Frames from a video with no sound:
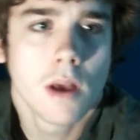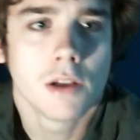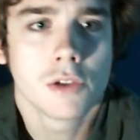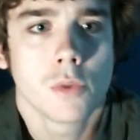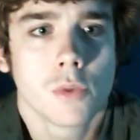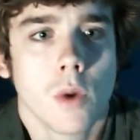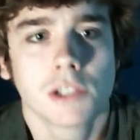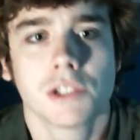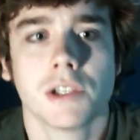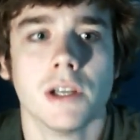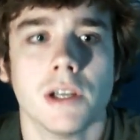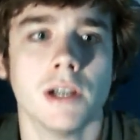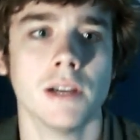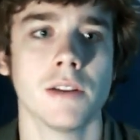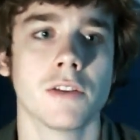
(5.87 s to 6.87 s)
I just watched
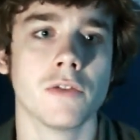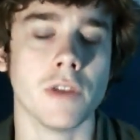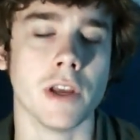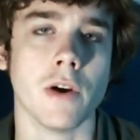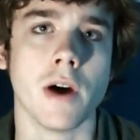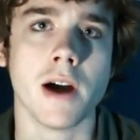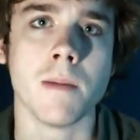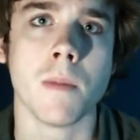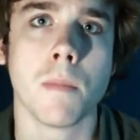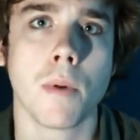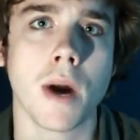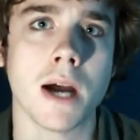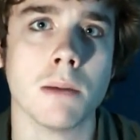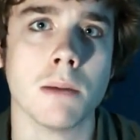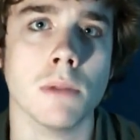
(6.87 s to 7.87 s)
uh, this video on the
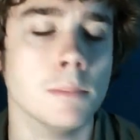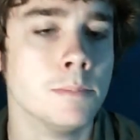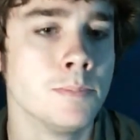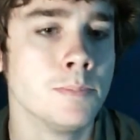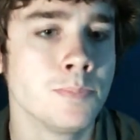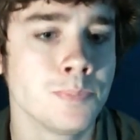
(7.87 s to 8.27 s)
problem.